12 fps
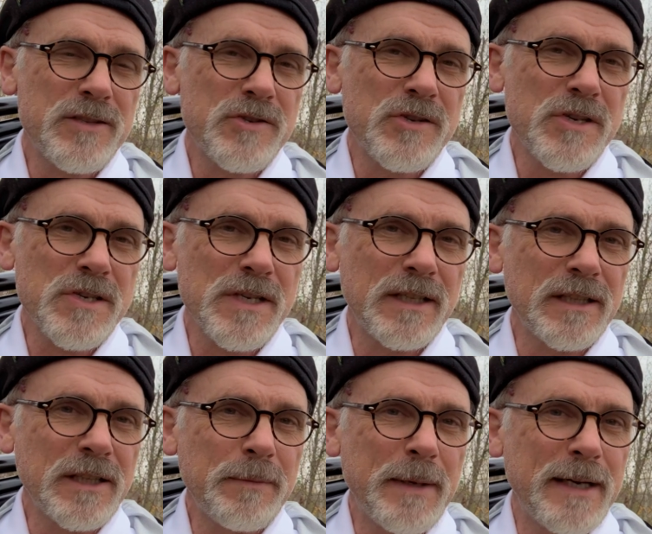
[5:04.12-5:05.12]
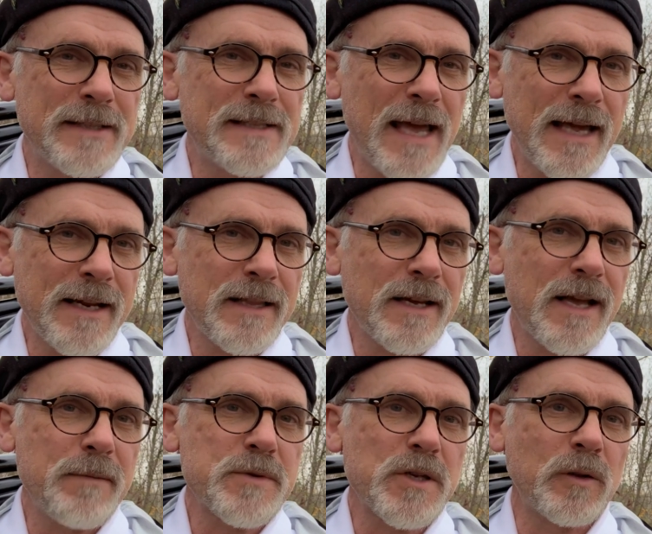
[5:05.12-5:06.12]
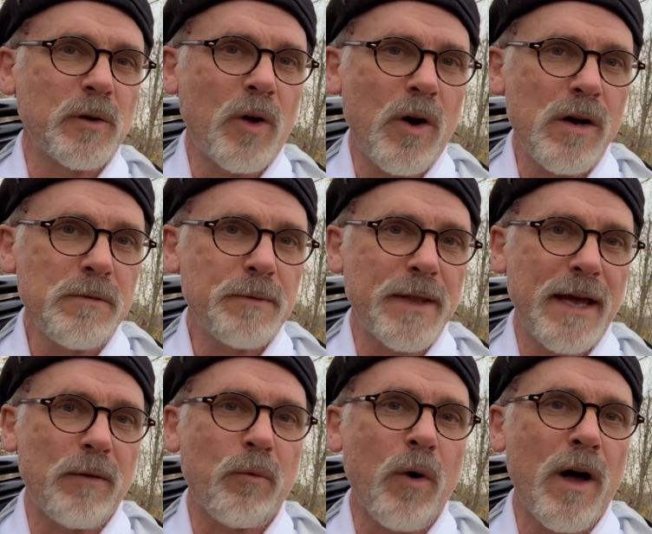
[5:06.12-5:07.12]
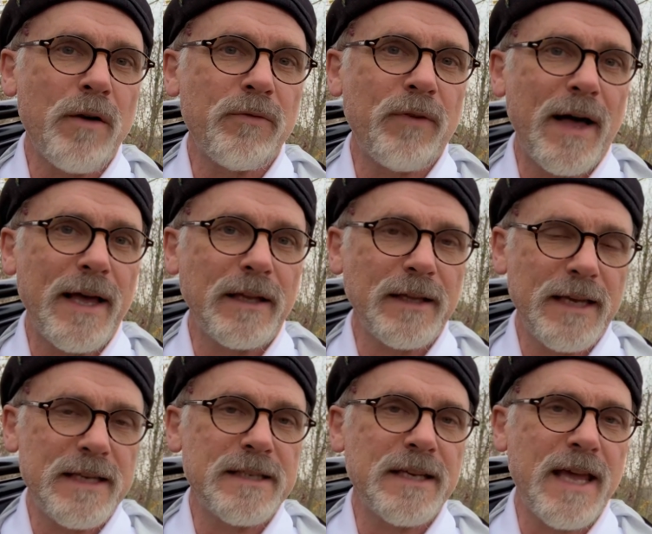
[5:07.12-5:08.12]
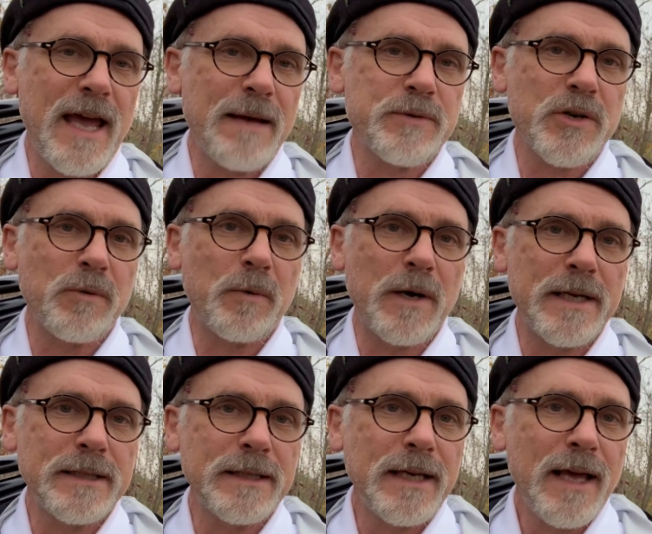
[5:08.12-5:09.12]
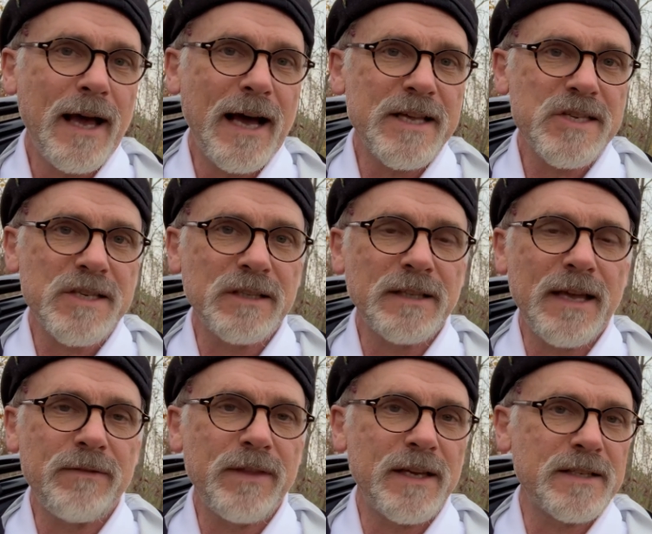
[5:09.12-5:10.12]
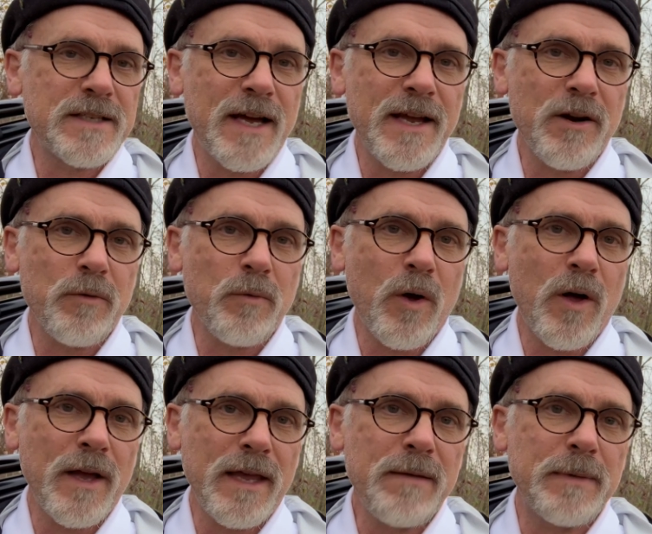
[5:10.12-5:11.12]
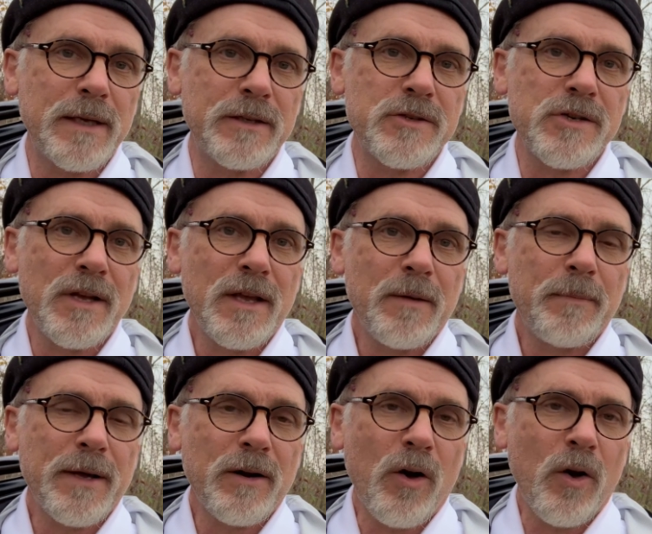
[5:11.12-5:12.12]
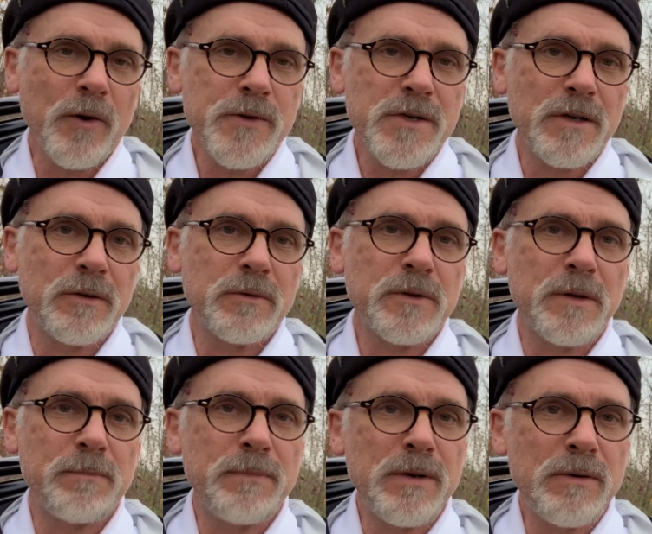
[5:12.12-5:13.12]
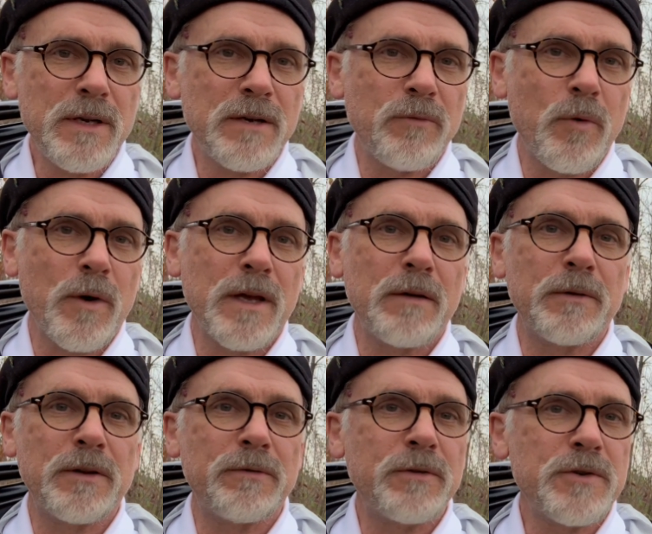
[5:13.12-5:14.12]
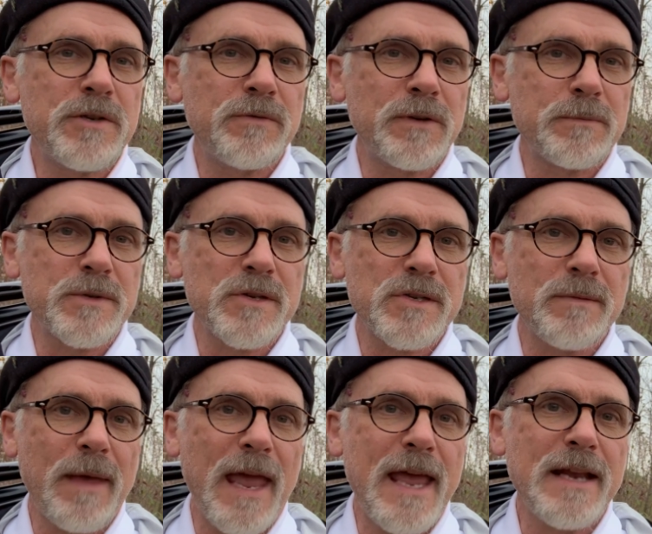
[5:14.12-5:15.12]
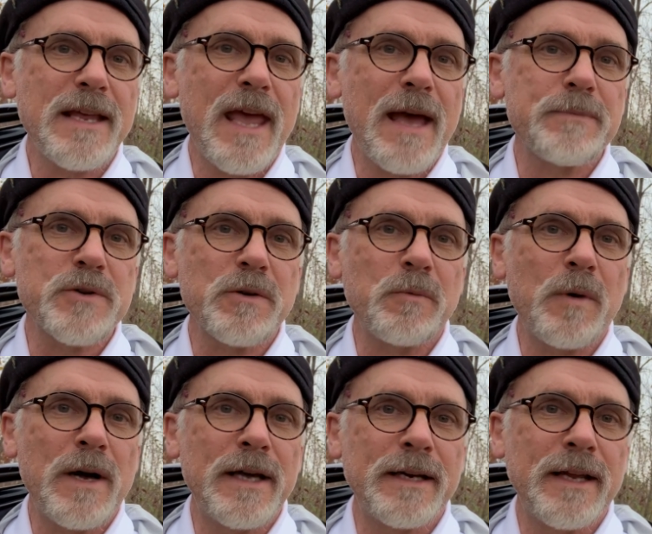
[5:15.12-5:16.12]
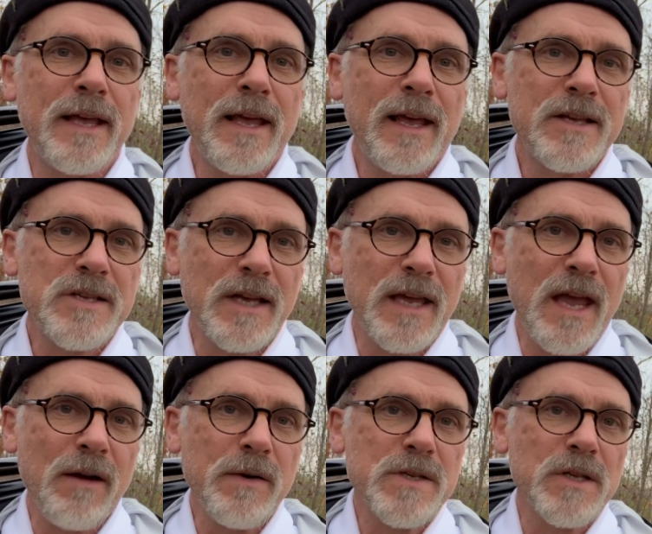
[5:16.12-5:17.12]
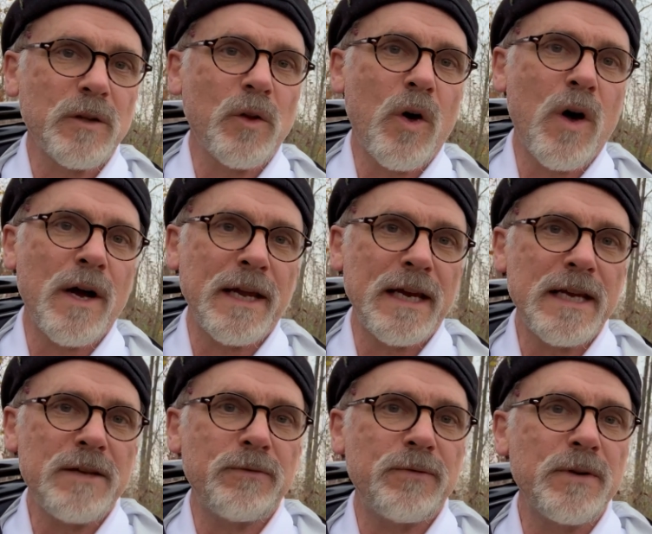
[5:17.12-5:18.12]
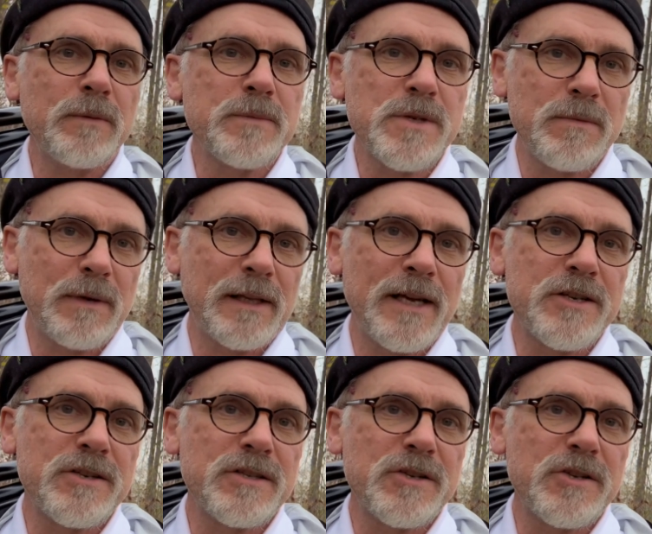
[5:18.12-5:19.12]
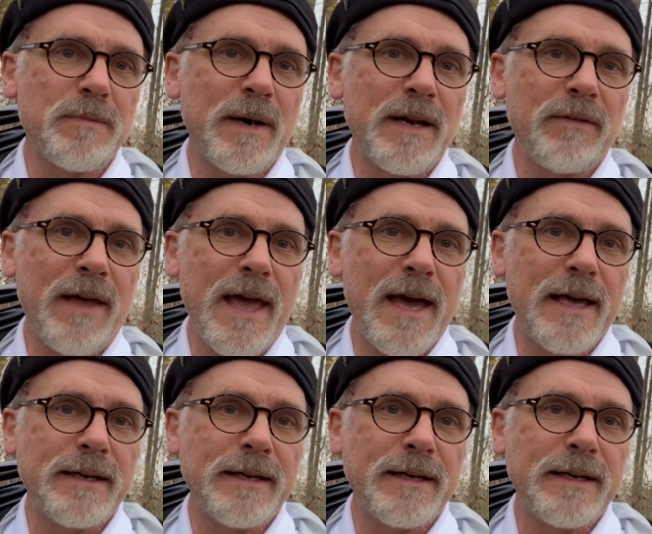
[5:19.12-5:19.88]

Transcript: just a little bit of data that comes along with that raw file into Capture One. I still have the entire raw image, but also the beauty of working with the Fujifilm system and Capture One is it carries along any film simulations that you might have had